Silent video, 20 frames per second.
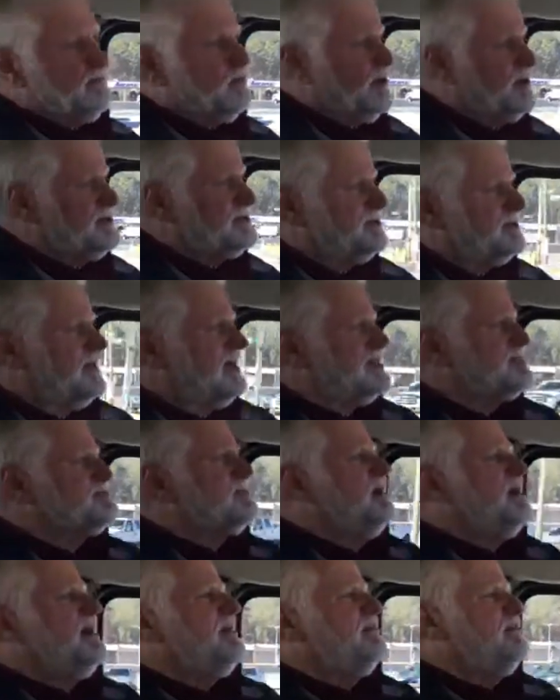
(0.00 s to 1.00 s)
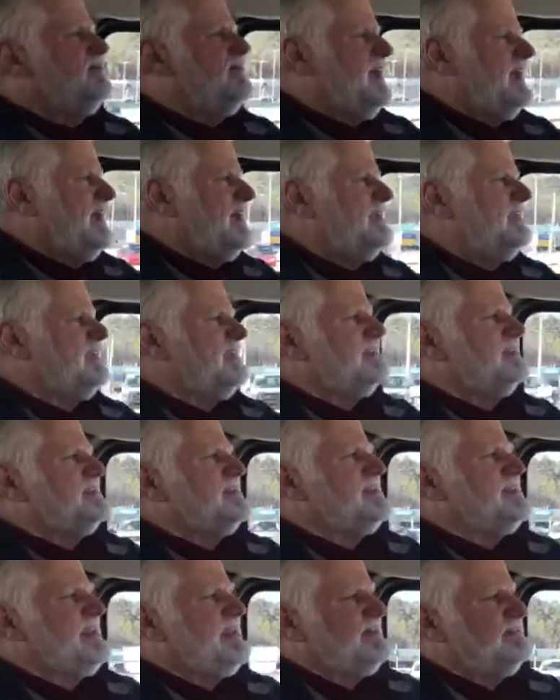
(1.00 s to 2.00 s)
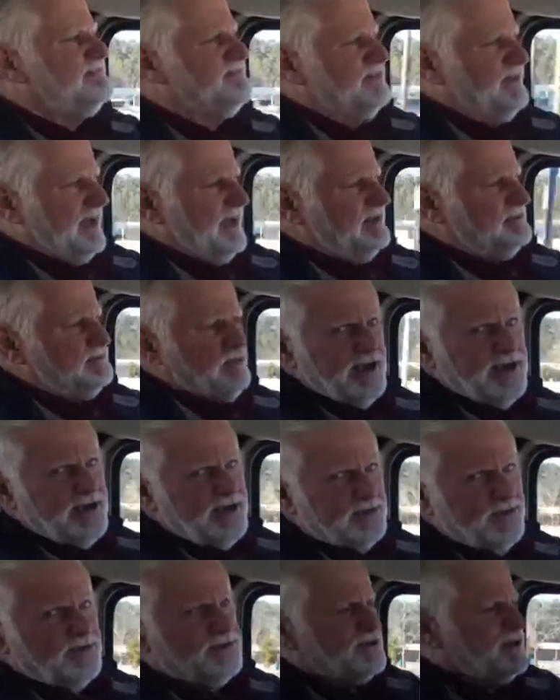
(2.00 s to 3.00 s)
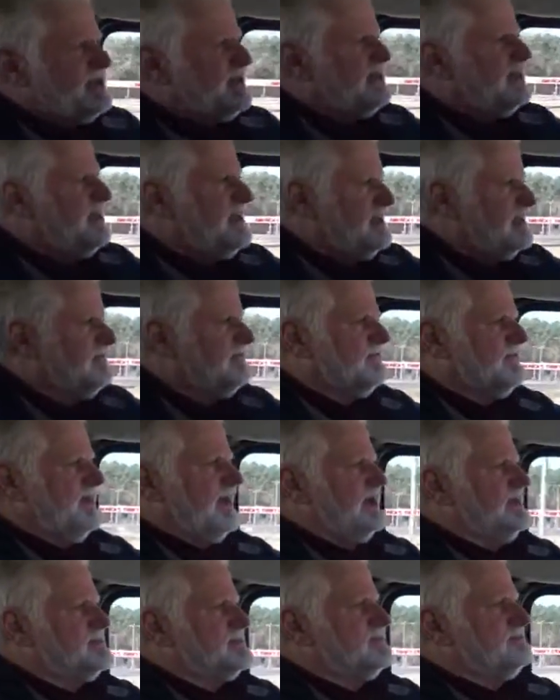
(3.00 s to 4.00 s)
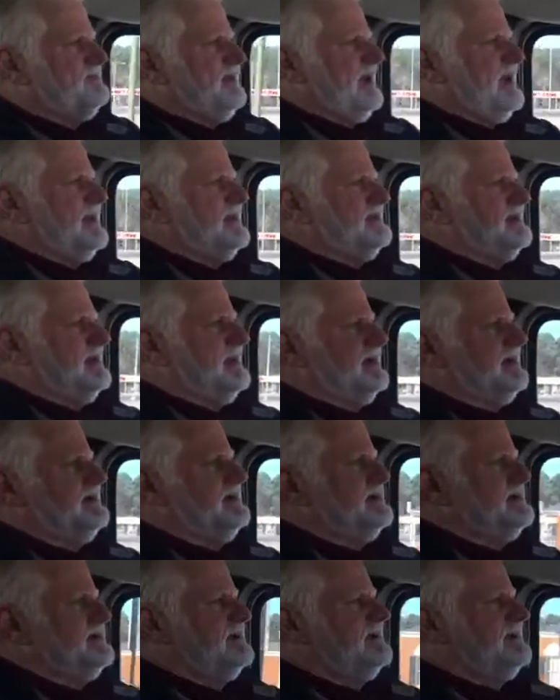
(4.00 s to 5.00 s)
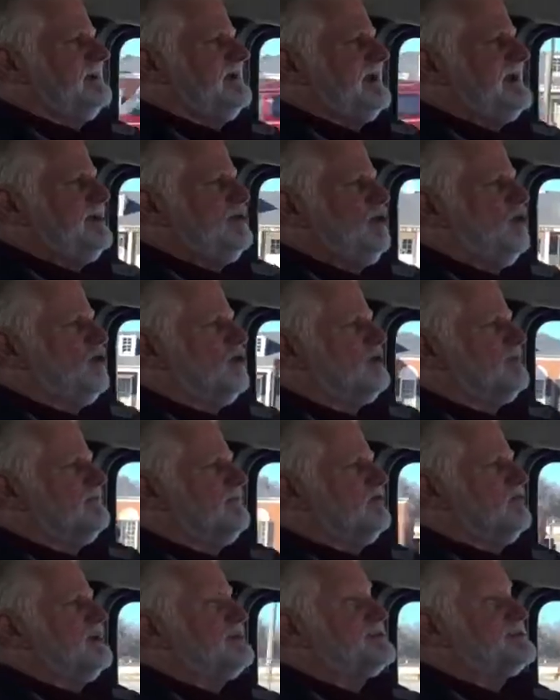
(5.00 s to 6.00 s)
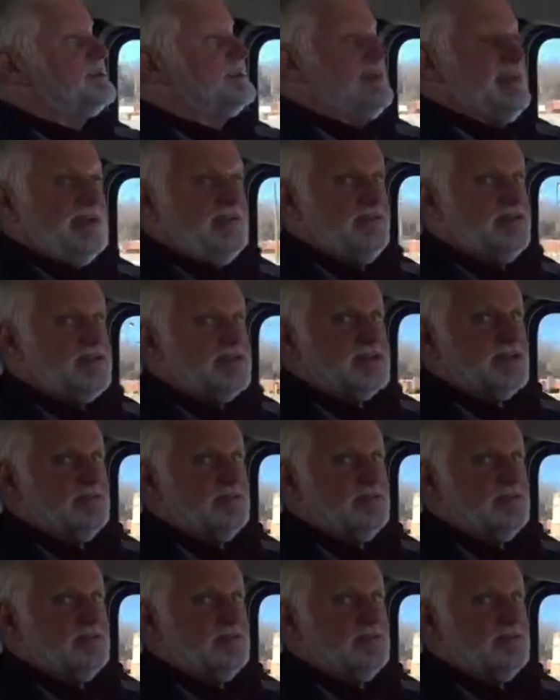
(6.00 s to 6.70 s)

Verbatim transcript: preach the gospel. They didn't give that. Randy Ruth didn't give that to Pat and I in order for us to give it to